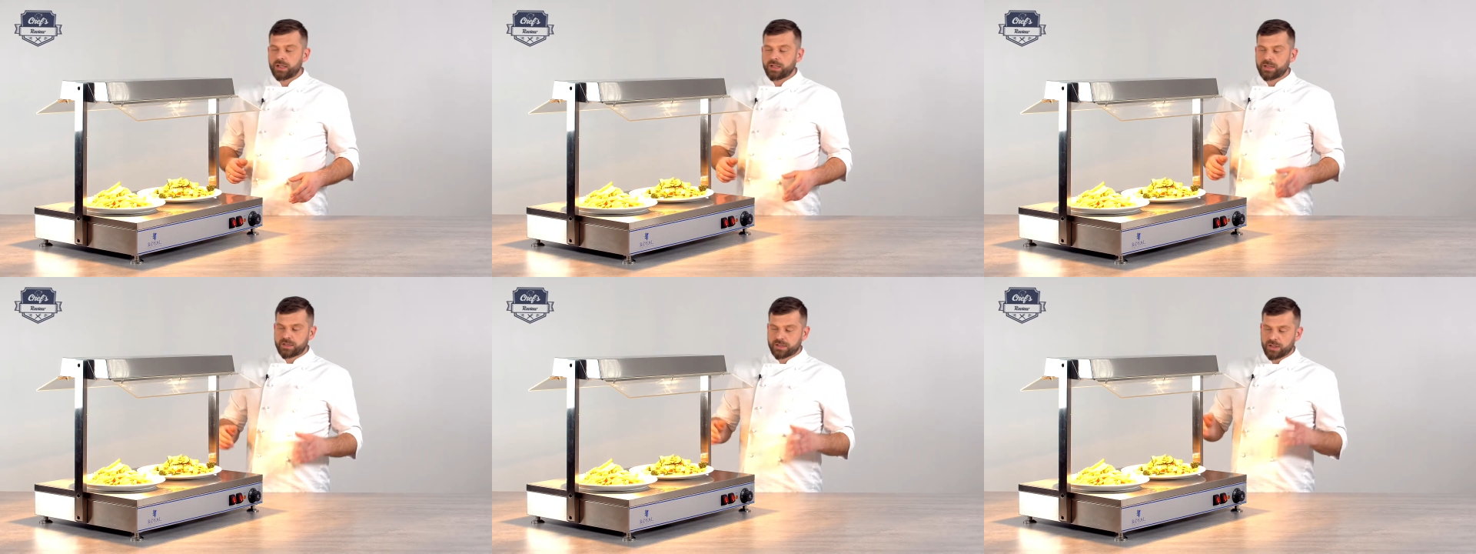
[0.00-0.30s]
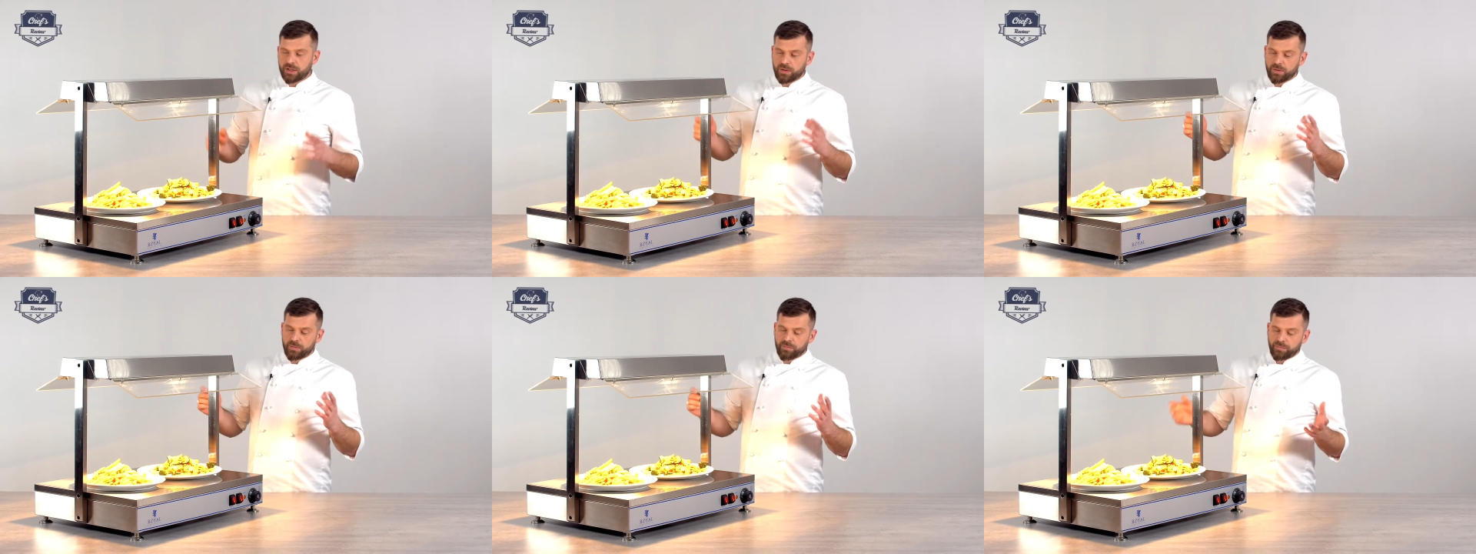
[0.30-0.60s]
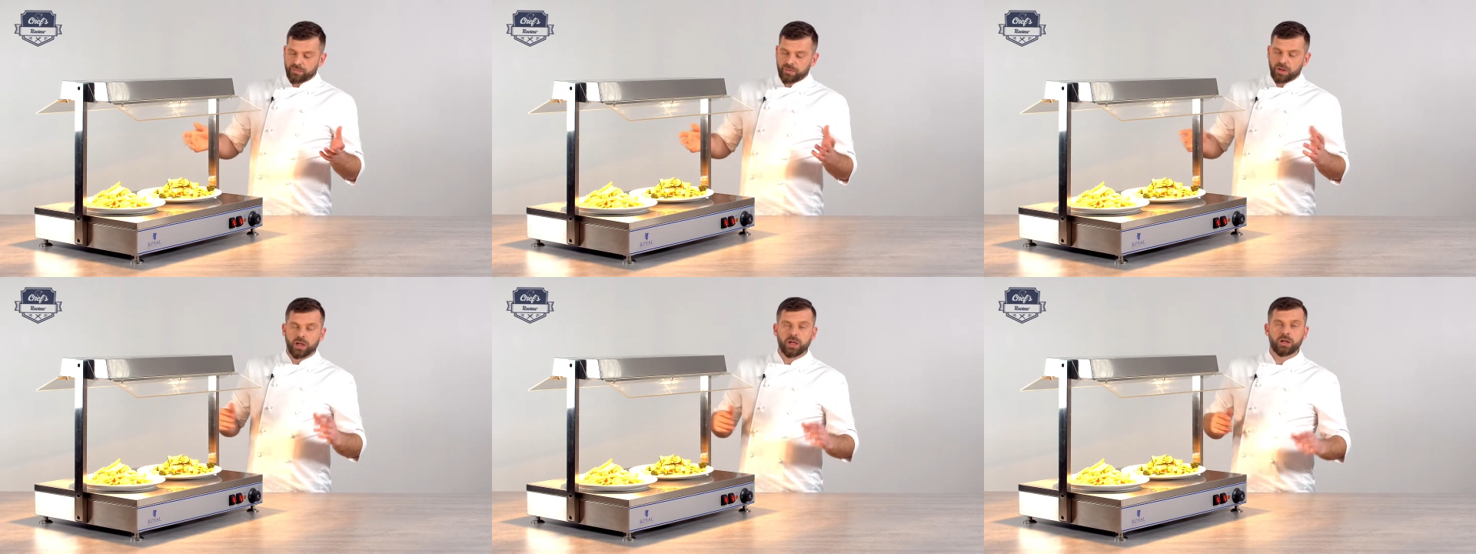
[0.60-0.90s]

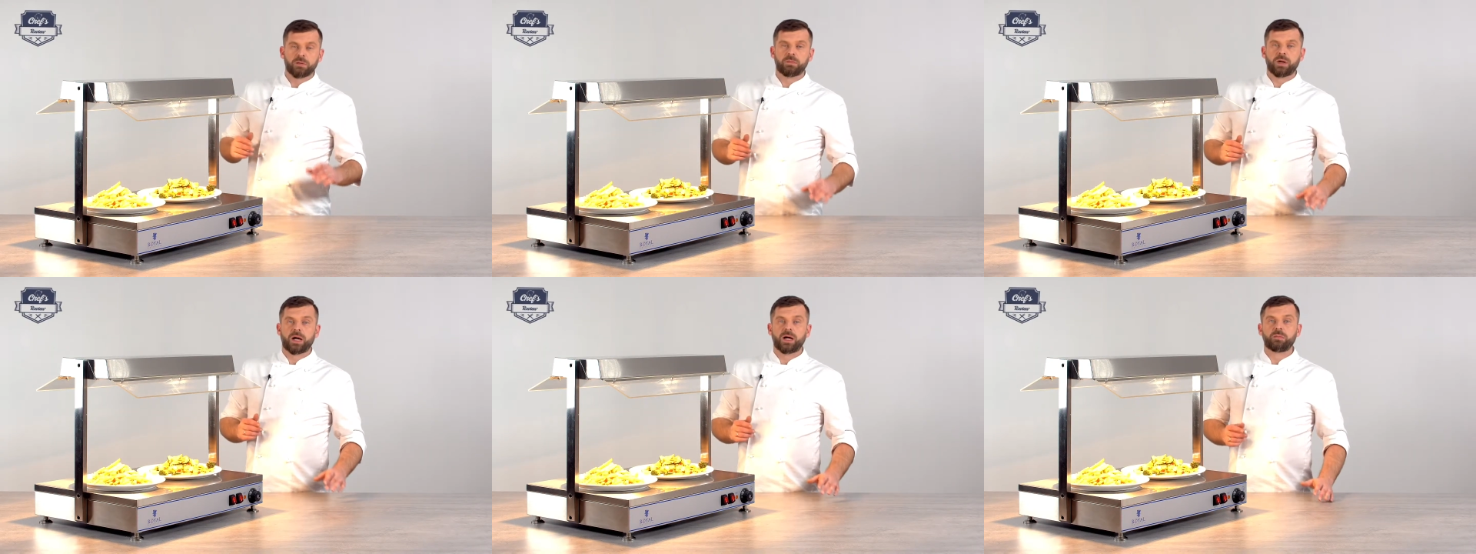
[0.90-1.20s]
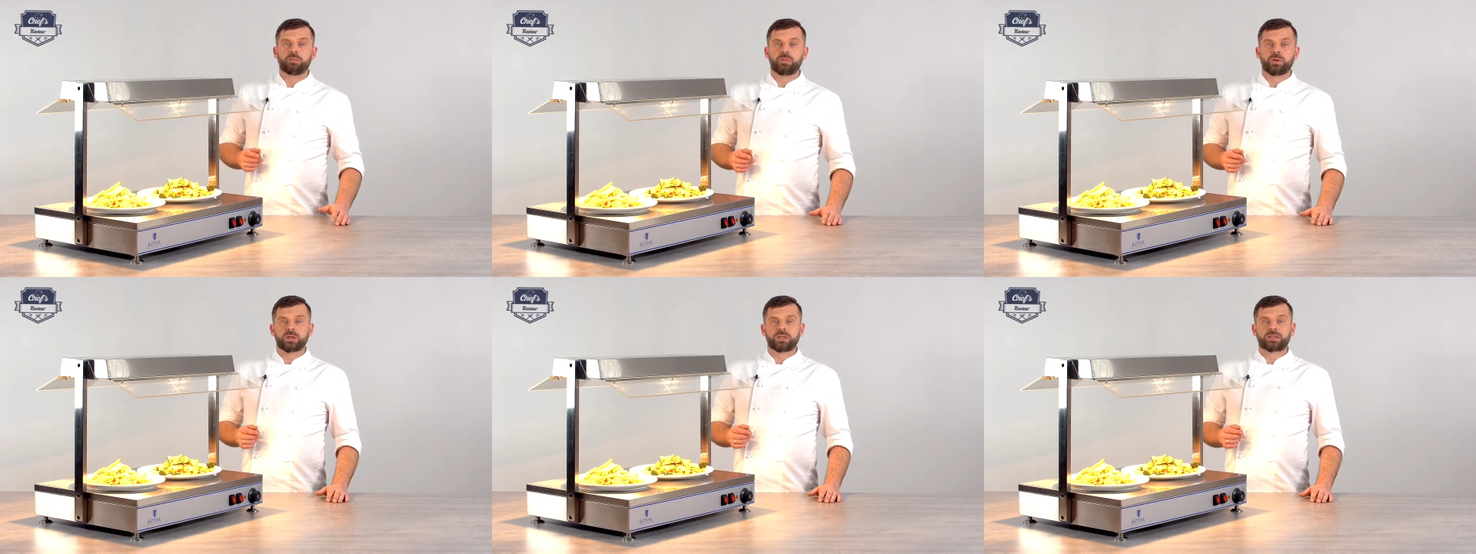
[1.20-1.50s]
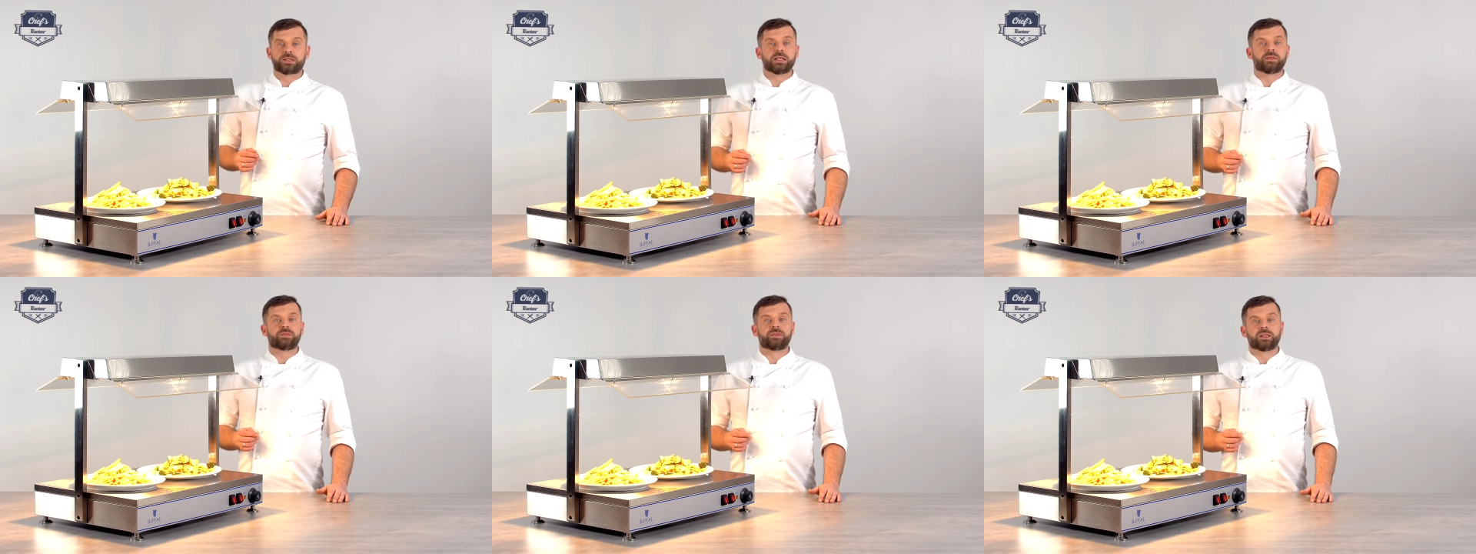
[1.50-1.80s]
so in my
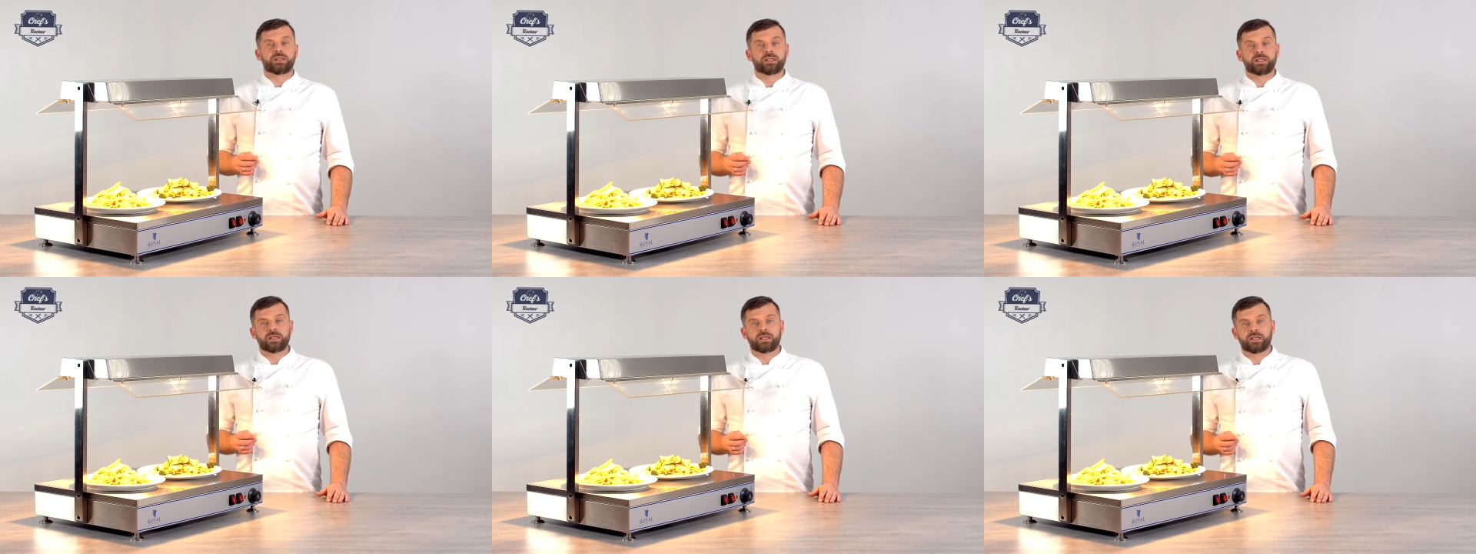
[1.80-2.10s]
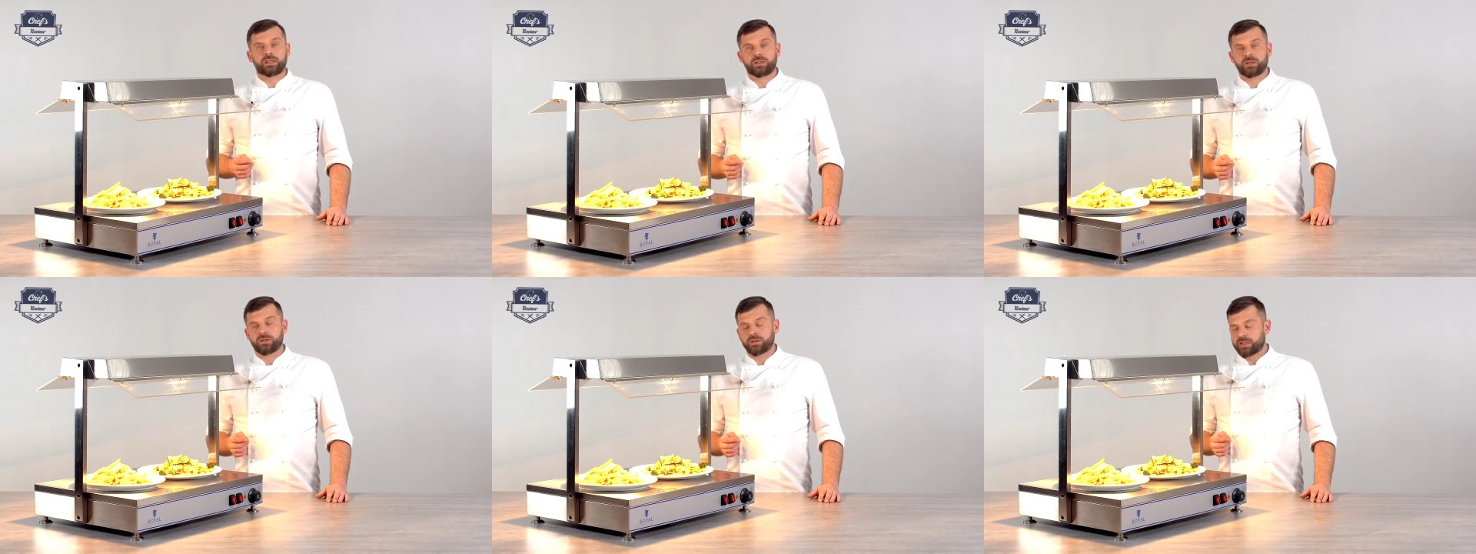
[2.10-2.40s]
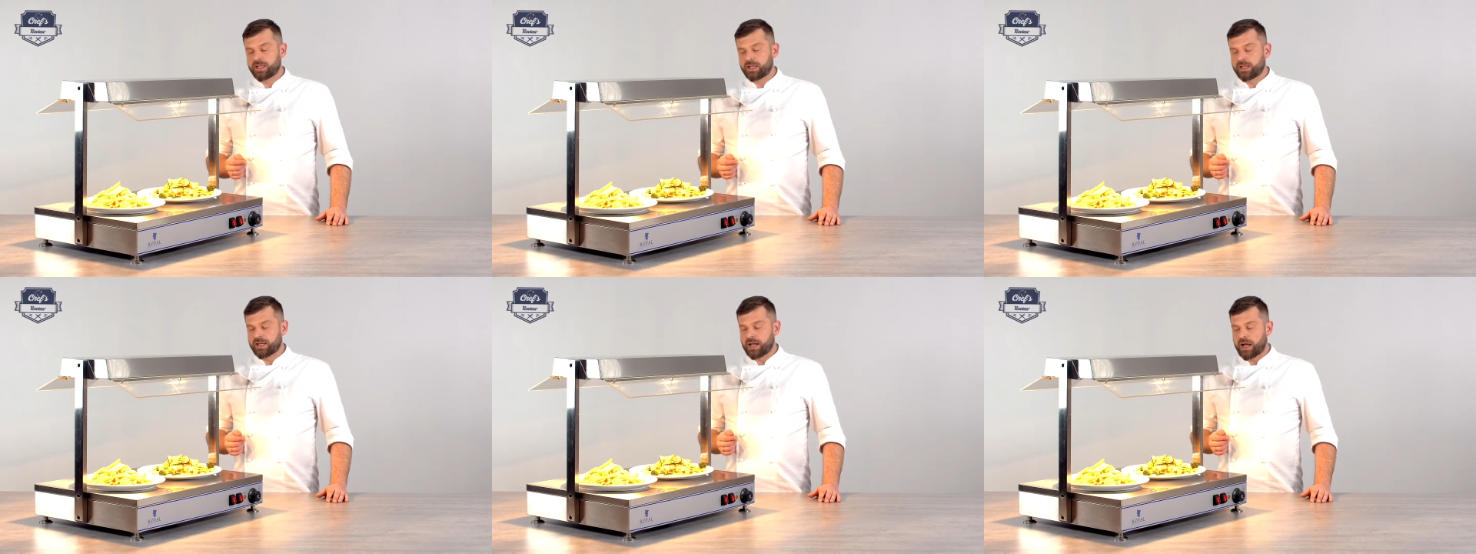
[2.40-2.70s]
book definitely
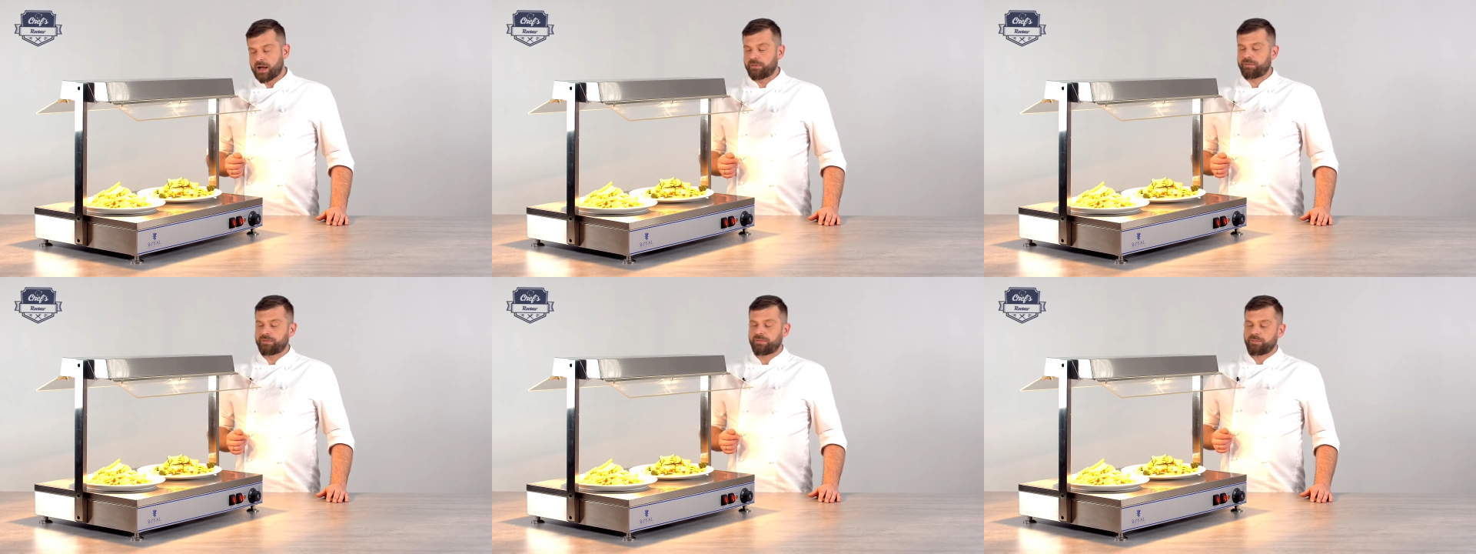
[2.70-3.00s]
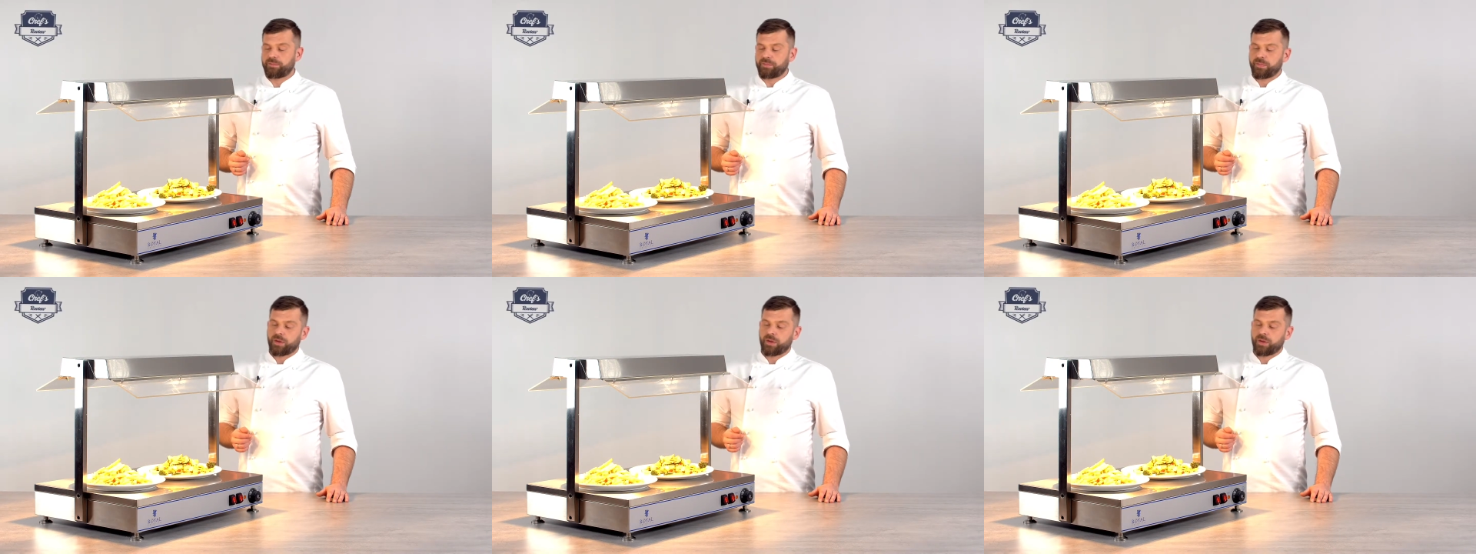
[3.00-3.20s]
good enough.